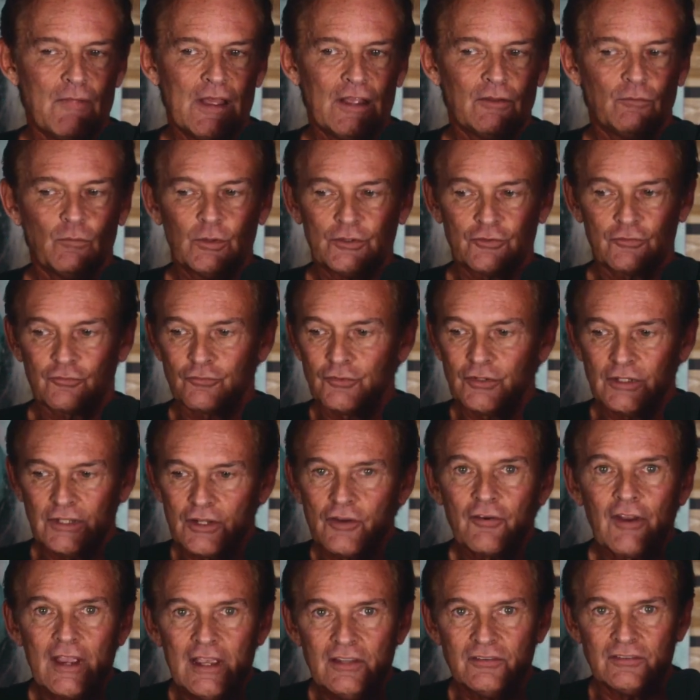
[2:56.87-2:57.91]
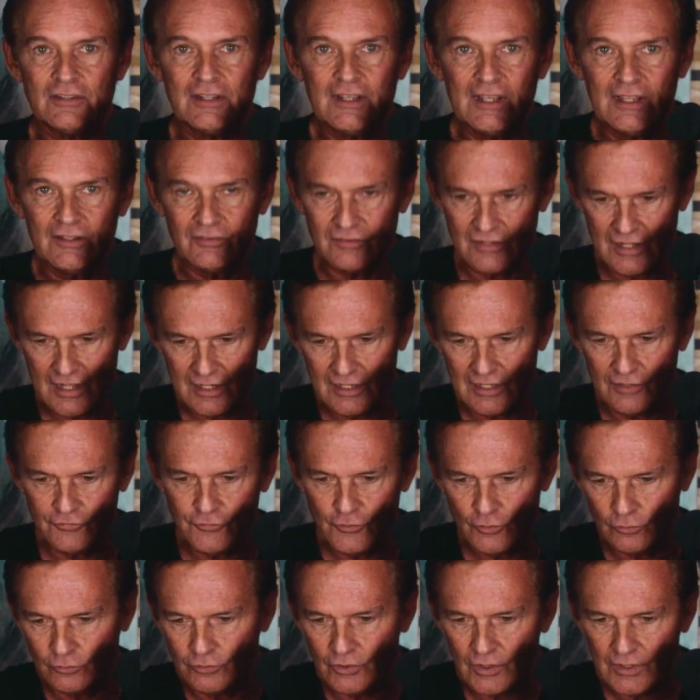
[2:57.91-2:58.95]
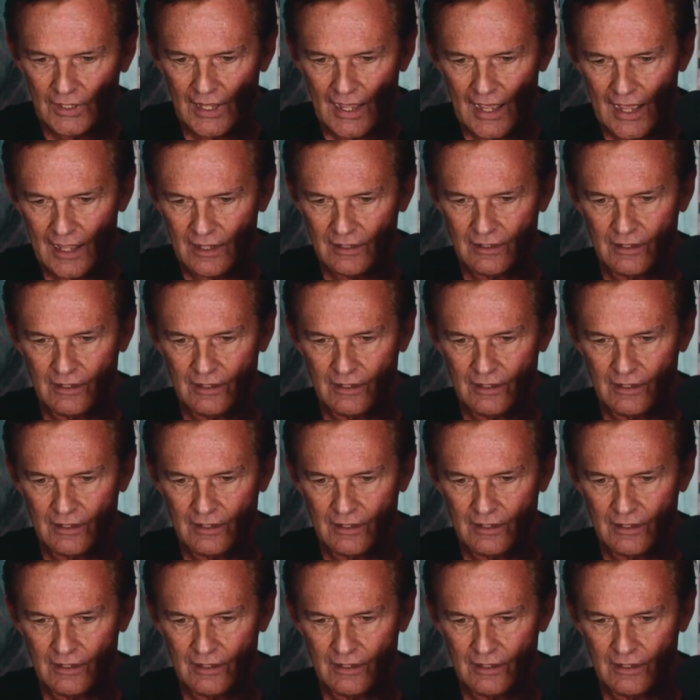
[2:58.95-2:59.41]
What's really crazy is that if you look at